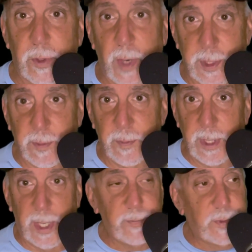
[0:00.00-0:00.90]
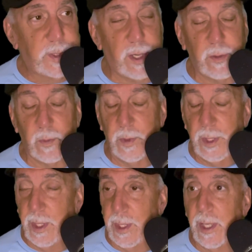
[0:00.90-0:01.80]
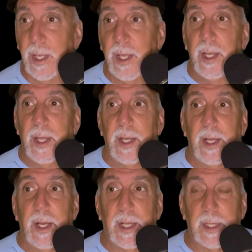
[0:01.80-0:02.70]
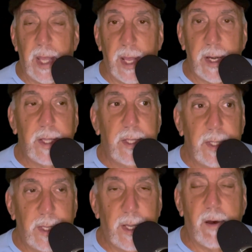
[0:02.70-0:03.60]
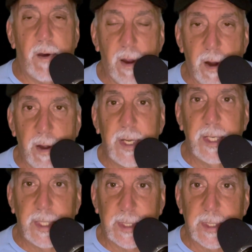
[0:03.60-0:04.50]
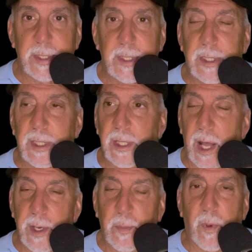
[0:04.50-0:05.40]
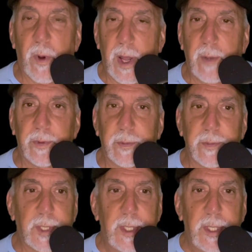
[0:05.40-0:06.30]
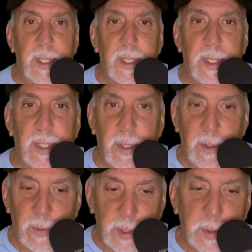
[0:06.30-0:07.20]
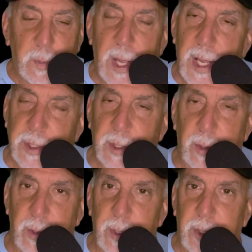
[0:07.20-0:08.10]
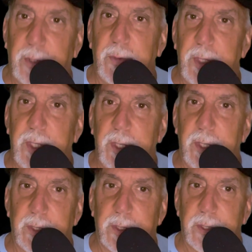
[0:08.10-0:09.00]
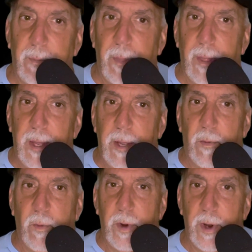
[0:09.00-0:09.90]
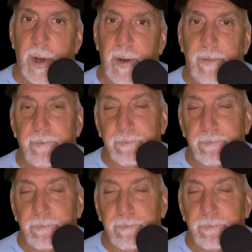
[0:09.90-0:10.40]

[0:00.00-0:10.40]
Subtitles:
Trust me, I've dealt with a lot of heartaches, a lot of problems, these past 32 years where,